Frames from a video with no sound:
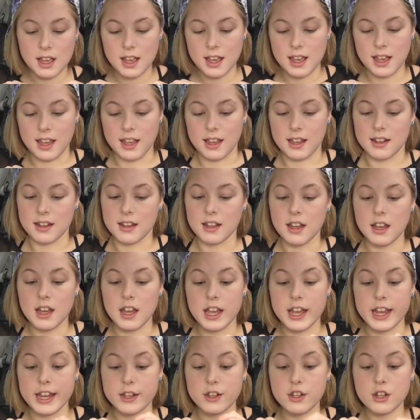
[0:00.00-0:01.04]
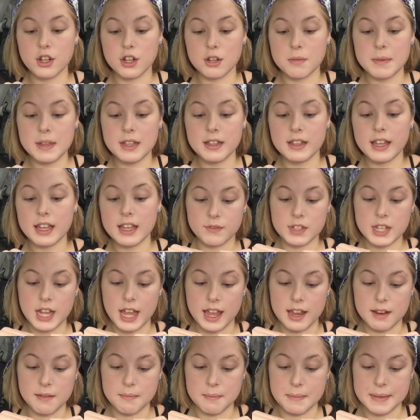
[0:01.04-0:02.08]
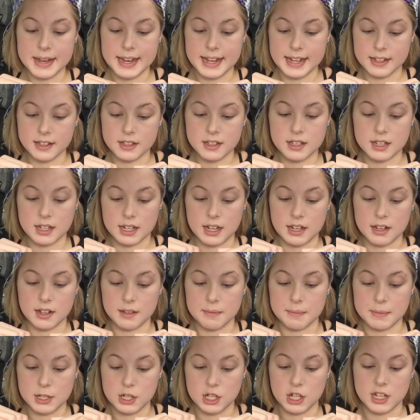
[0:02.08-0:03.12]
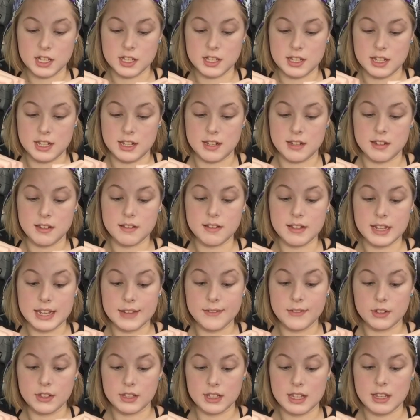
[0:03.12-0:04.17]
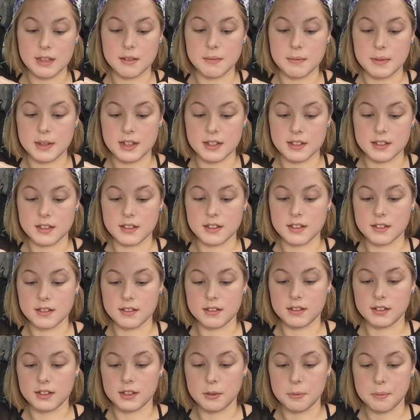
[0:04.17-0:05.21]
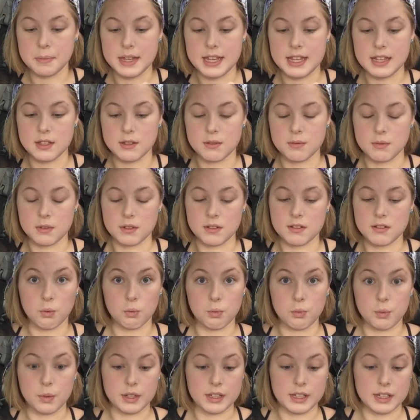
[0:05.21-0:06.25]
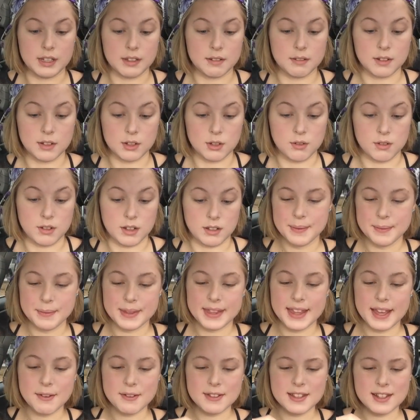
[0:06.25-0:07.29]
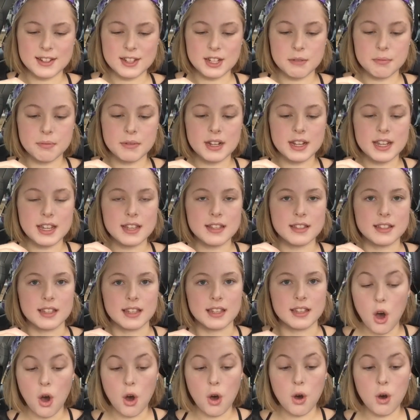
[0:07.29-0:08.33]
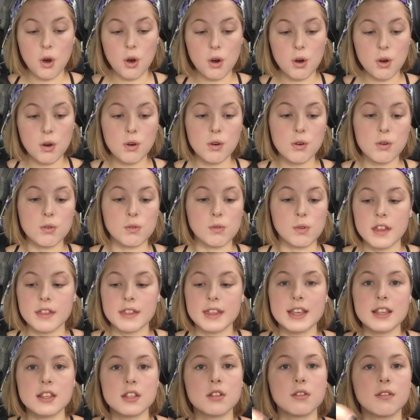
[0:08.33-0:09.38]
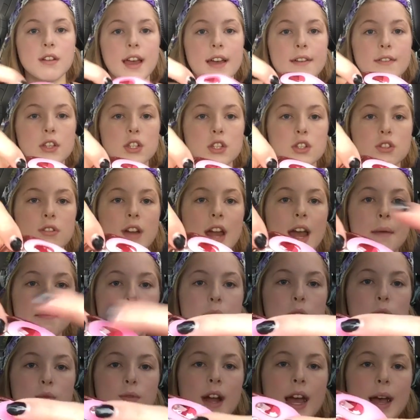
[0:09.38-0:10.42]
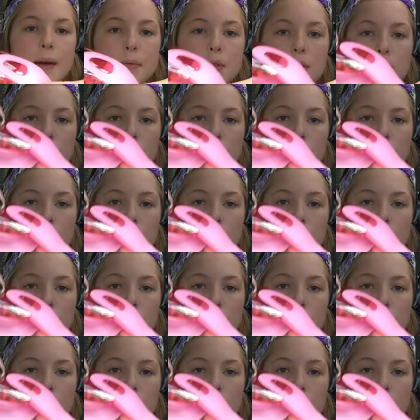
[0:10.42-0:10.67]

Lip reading: And it took me like 10 minutes to get them adjusted evenly because this little piece was really annoying. But that was actually pretty easy. Oh, these don't have a strap that wraps